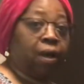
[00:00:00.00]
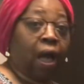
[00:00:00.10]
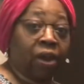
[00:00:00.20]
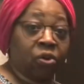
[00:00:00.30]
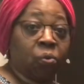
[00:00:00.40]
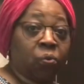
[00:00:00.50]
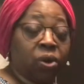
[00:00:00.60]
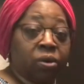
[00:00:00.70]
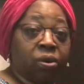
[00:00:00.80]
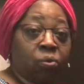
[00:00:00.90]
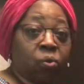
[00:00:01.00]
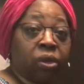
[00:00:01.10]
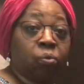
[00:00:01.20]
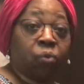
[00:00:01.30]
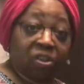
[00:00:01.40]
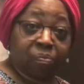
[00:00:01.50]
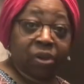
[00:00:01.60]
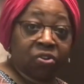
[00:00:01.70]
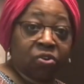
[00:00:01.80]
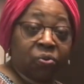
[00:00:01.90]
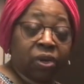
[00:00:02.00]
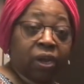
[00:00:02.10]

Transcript: I know what, what we've been doing,